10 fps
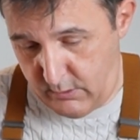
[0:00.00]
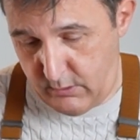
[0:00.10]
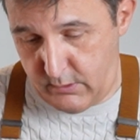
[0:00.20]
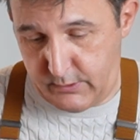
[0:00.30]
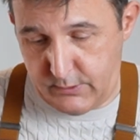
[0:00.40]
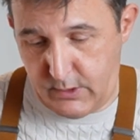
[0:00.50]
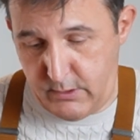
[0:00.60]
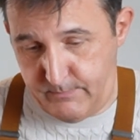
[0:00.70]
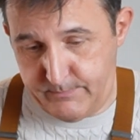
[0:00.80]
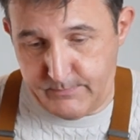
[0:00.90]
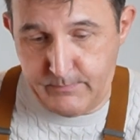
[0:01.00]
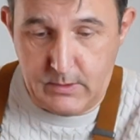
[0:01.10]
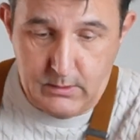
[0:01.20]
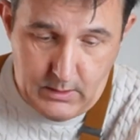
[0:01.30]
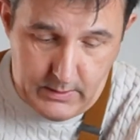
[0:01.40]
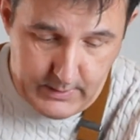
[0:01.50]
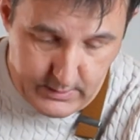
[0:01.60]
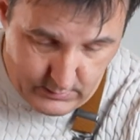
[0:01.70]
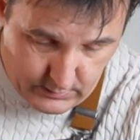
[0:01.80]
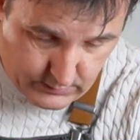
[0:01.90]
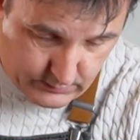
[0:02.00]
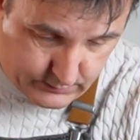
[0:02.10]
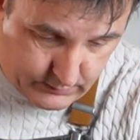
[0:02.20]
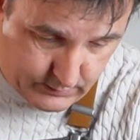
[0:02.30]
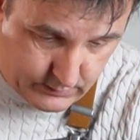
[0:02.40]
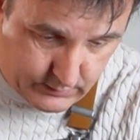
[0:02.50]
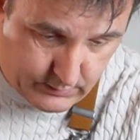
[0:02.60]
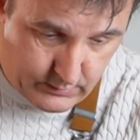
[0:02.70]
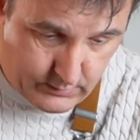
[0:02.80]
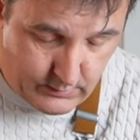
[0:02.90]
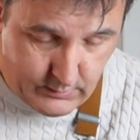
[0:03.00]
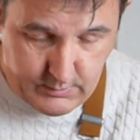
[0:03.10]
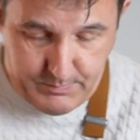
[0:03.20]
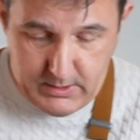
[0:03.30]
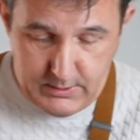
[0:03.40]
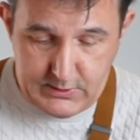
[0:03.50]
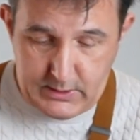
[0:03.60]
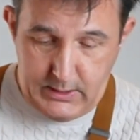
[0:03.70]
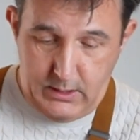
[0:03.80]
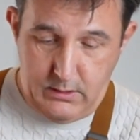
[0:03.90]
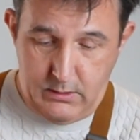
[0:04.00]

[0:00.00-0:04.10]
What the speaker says: like so. And then on the parsley,